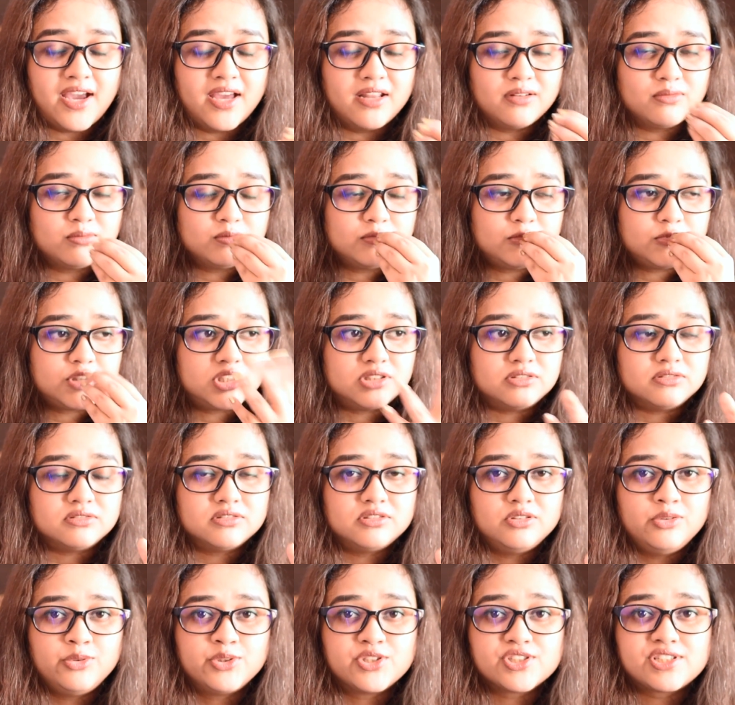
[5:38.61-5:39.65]
and
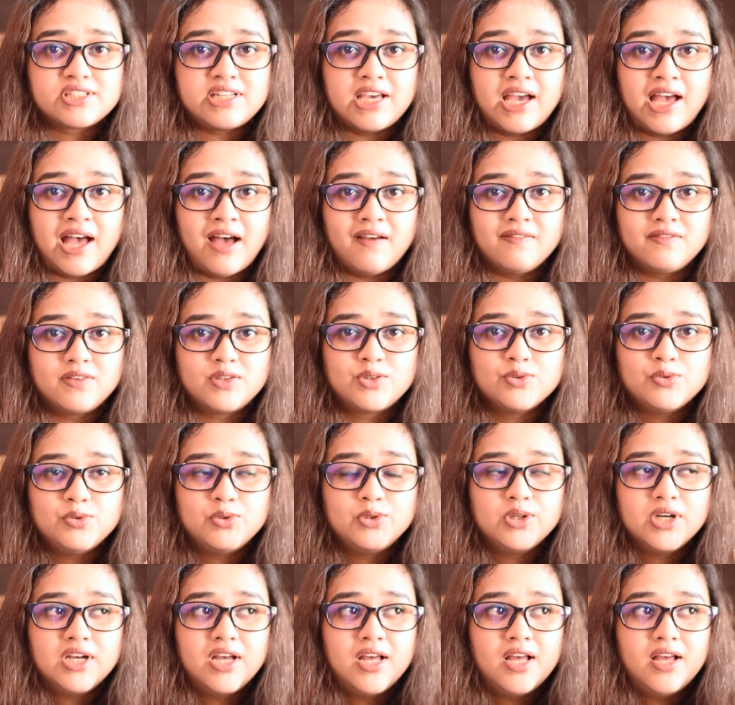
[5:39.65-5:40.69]
you just have
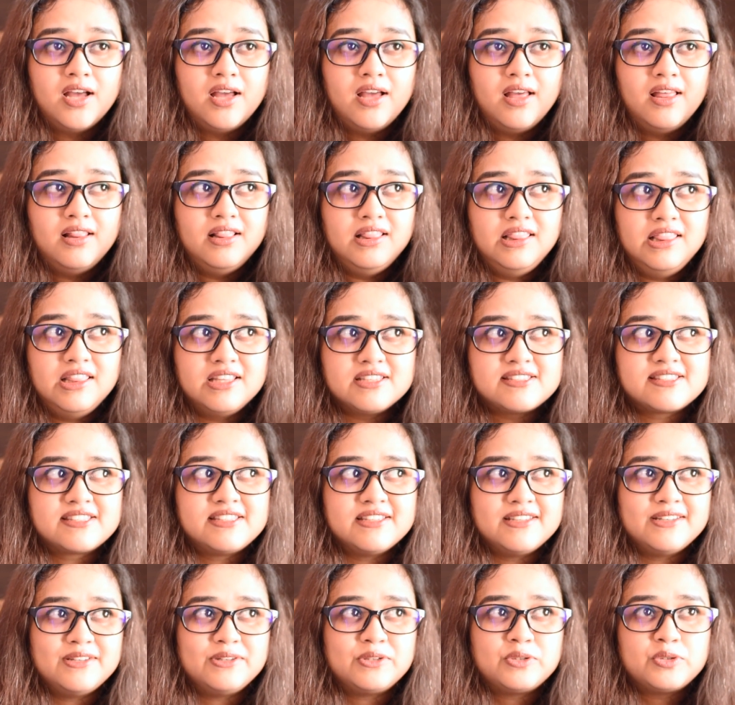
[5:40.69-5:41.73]
to
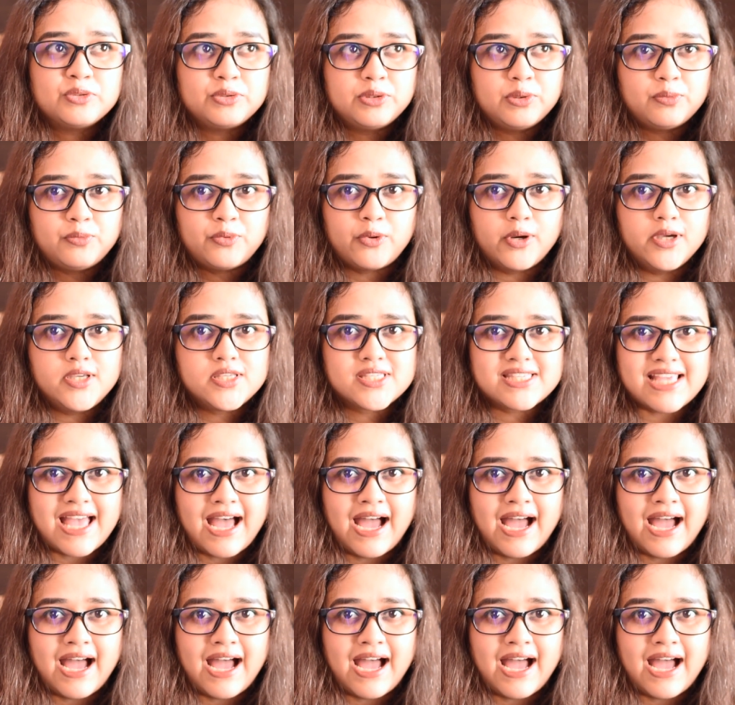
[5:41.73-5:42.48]
listen to the voice